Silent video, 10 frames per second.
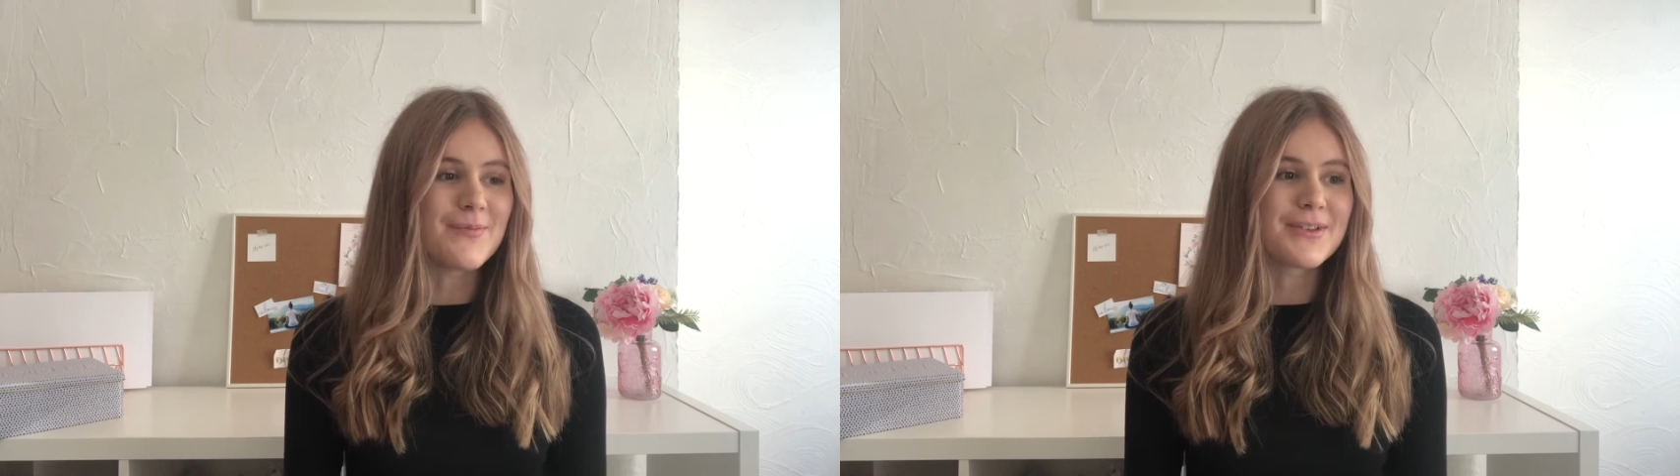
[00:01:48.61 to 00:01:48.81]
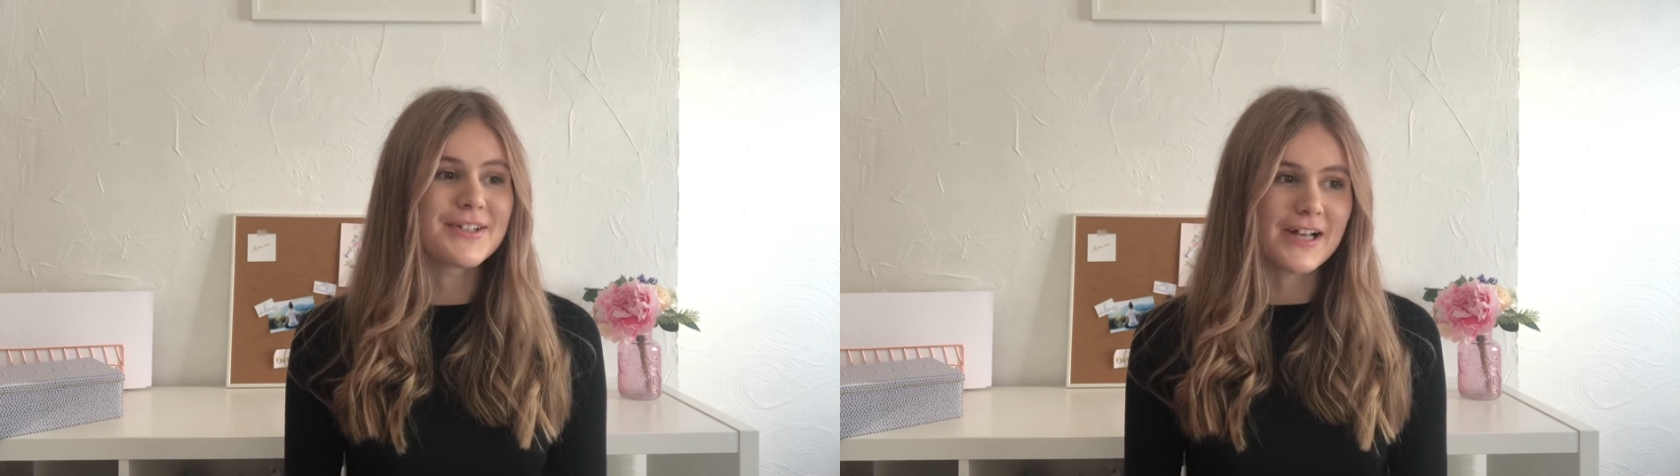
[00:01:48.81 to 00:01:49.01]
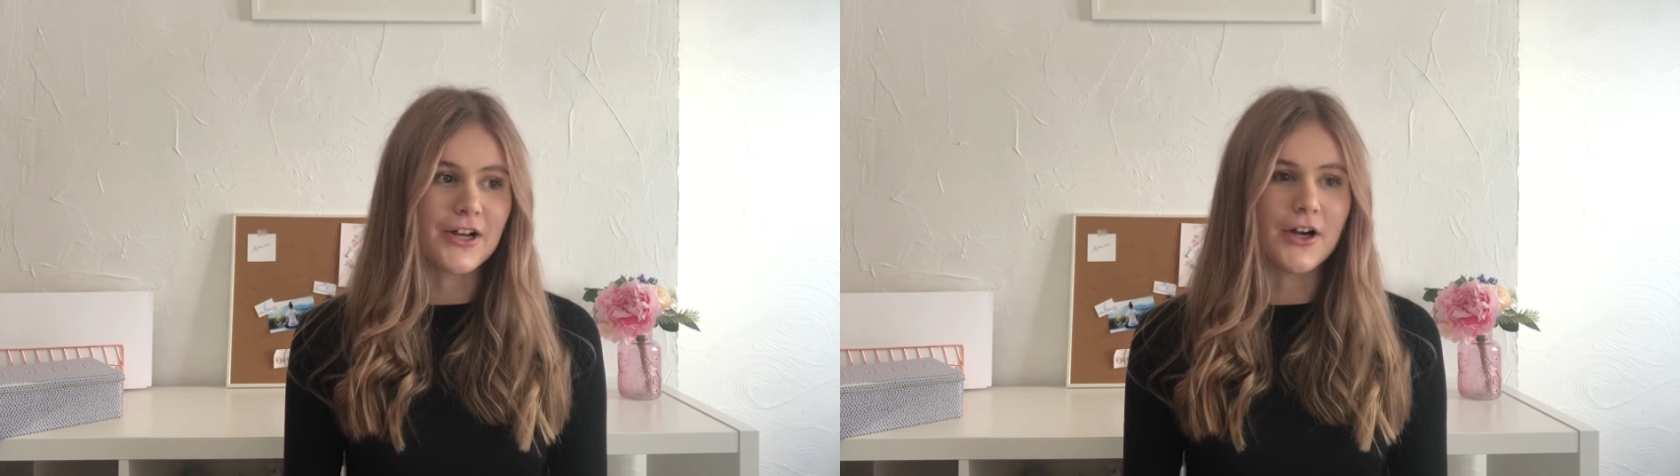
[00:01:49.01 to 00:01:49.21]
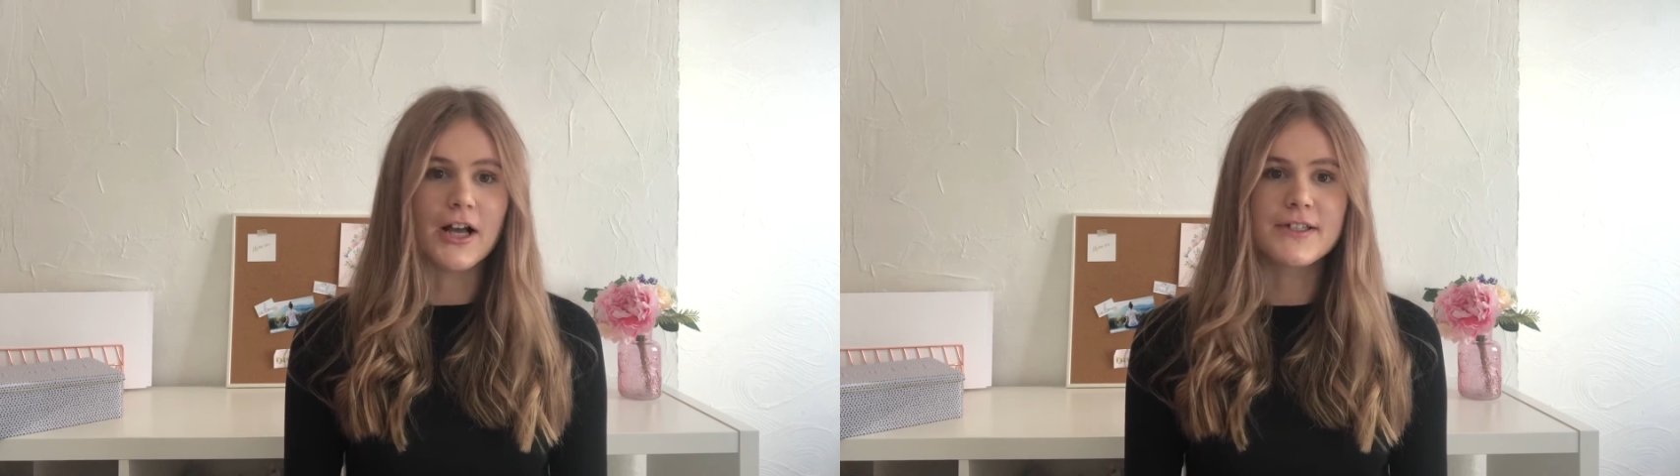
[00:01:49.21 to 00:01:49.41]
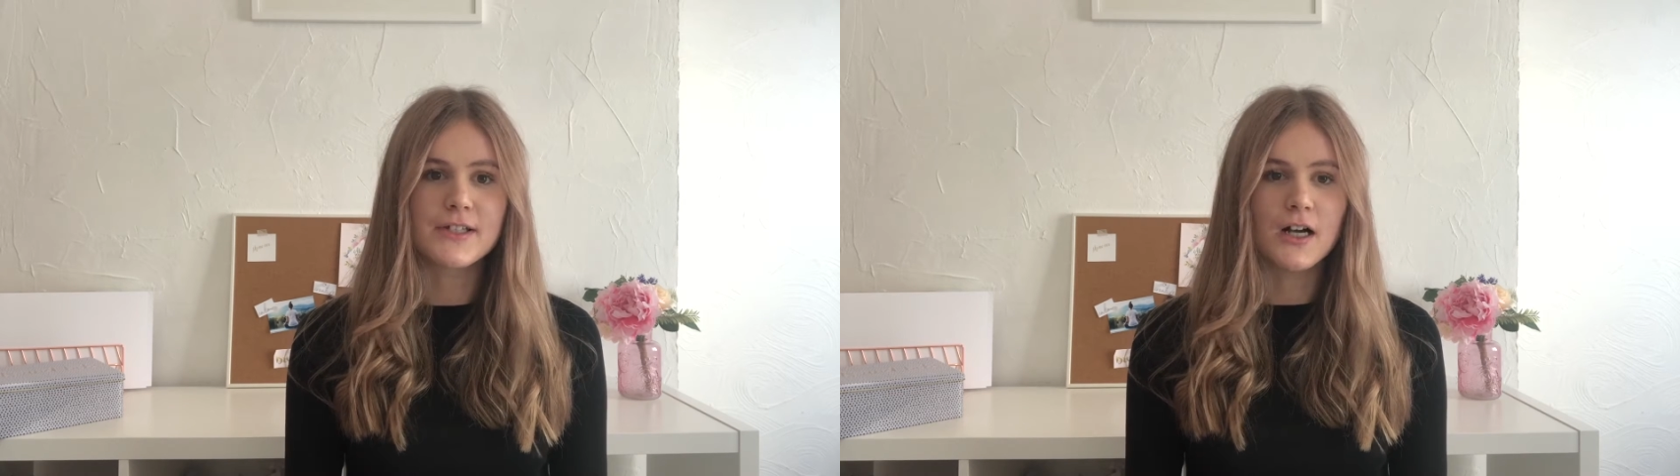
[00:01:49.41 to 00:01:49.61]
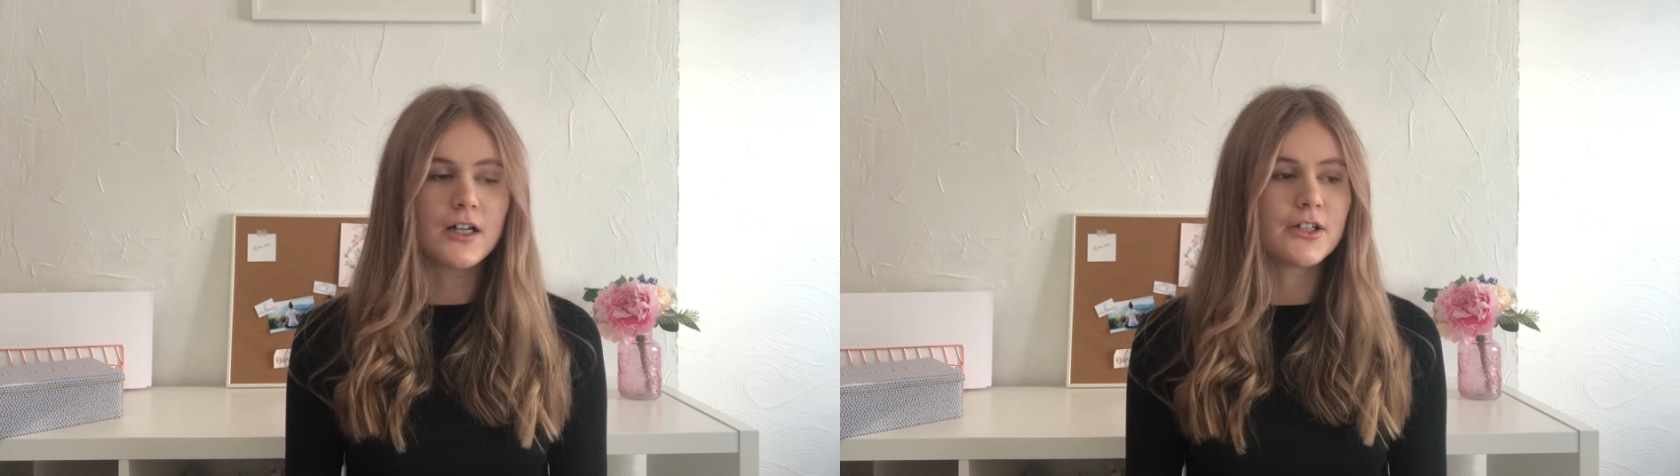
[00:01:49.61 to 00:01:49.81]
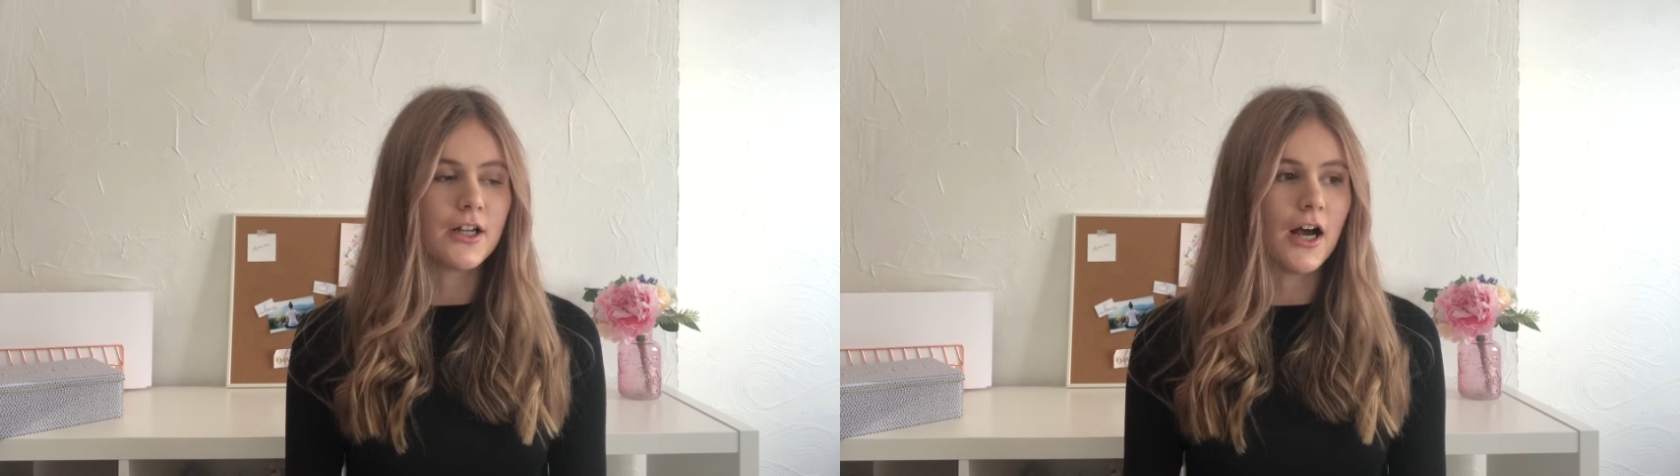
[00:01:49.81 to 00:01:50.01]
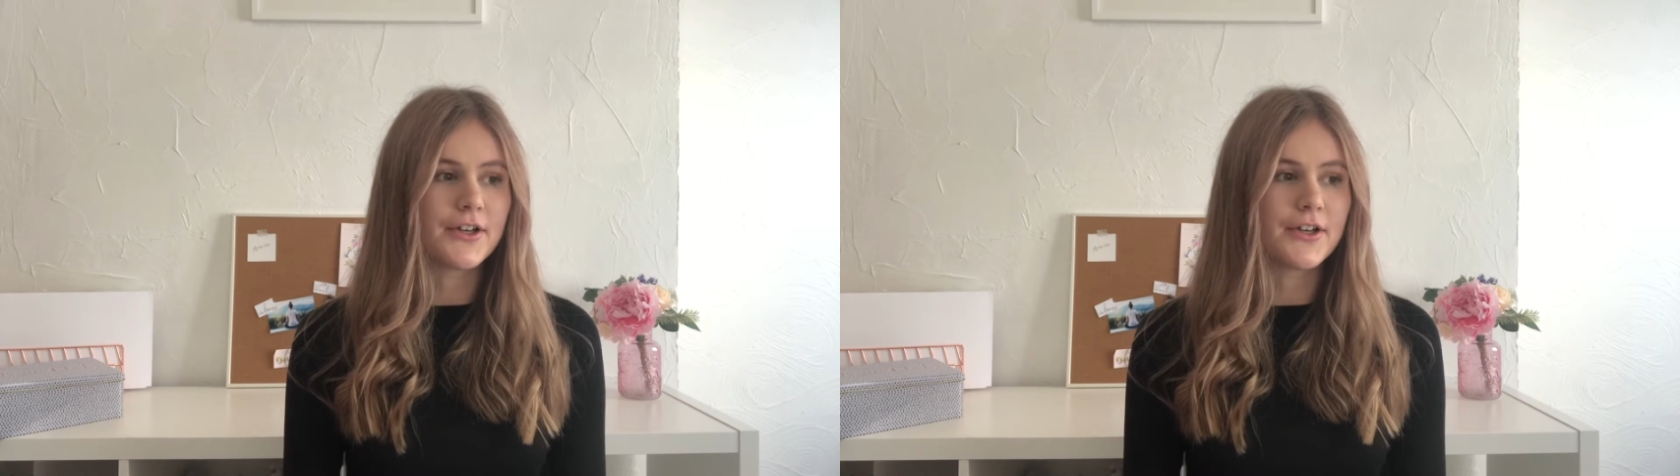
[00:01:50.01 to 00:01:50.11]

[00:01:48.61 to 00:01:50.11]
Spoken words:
So I